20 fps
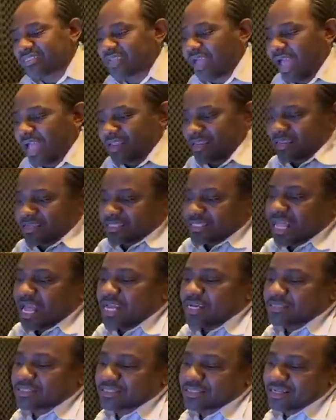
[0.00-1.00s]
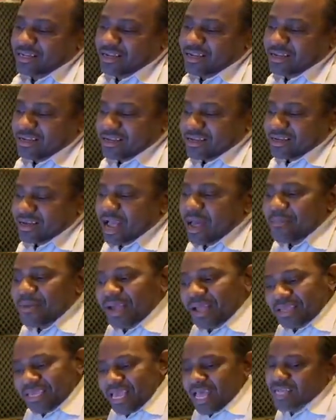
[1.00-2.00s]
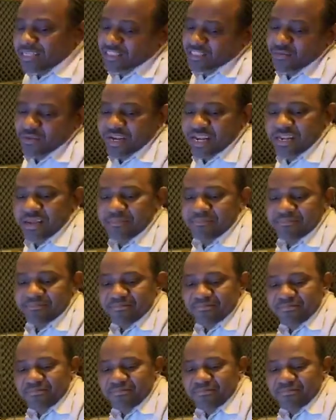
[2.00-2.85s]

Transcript: And this nice. Because I can cast the whole of them.